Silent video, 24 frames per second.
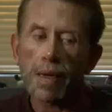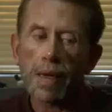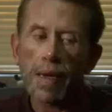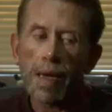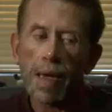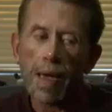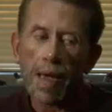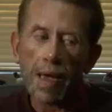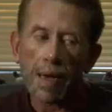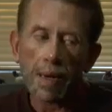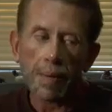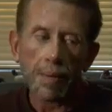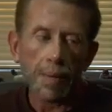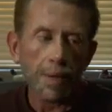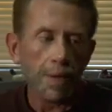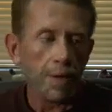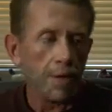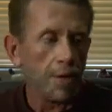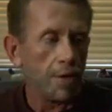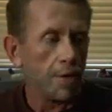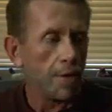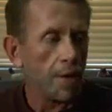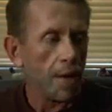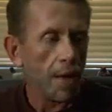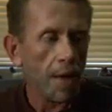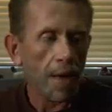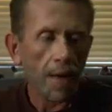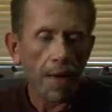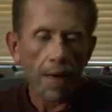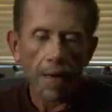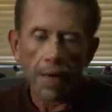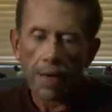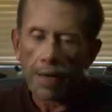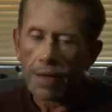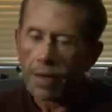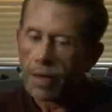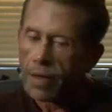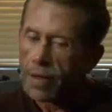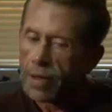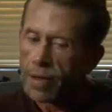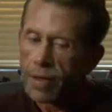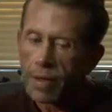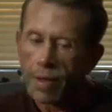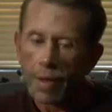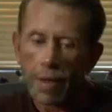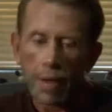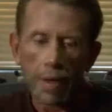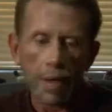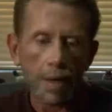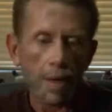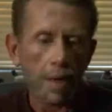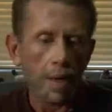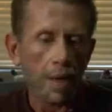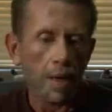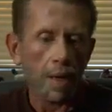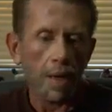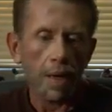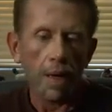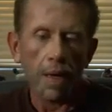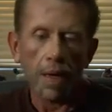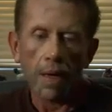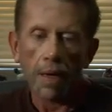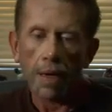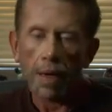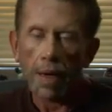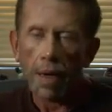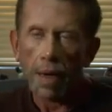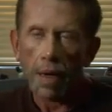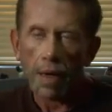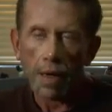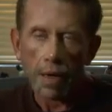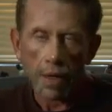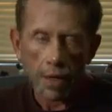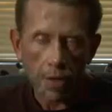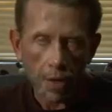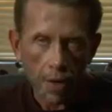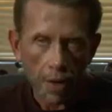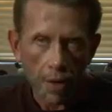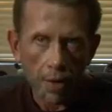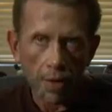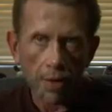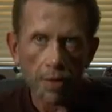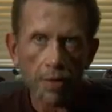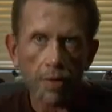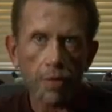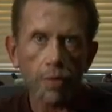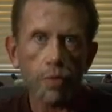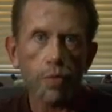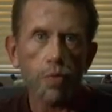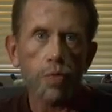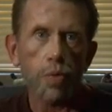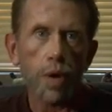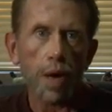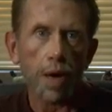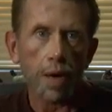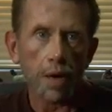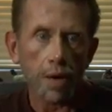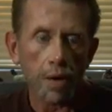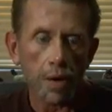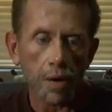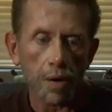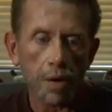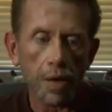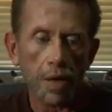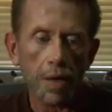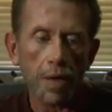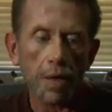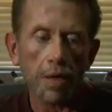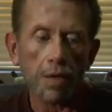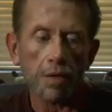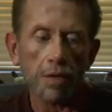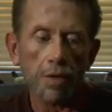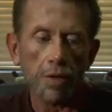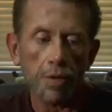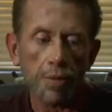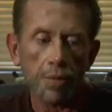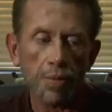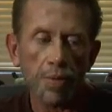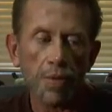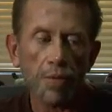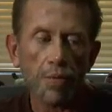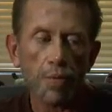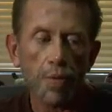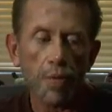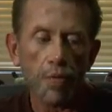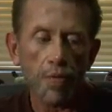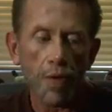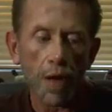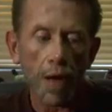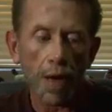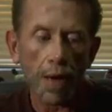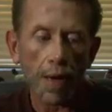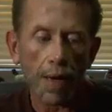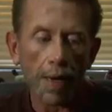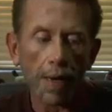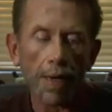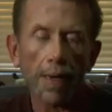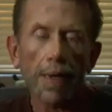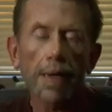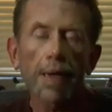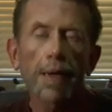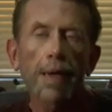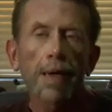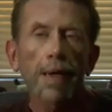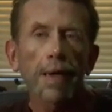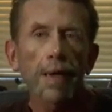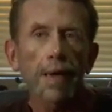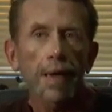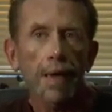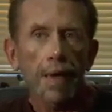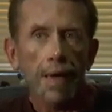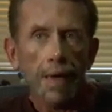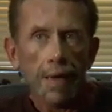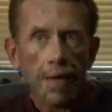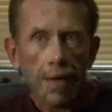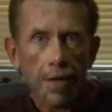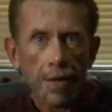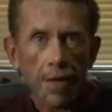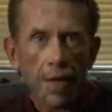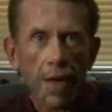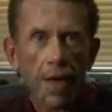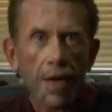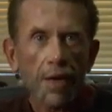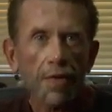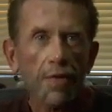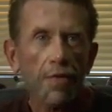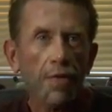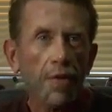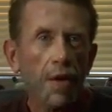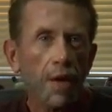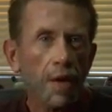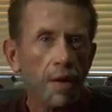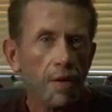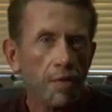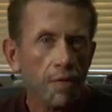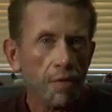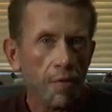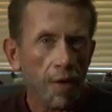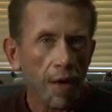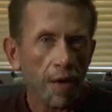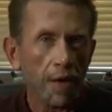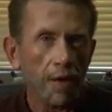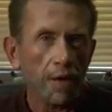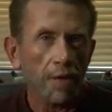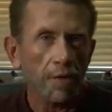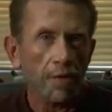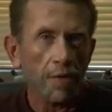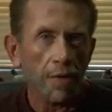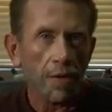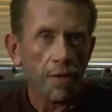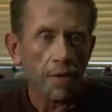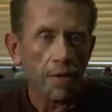Cannabis has an unexcelled record in terms of providing safe and effective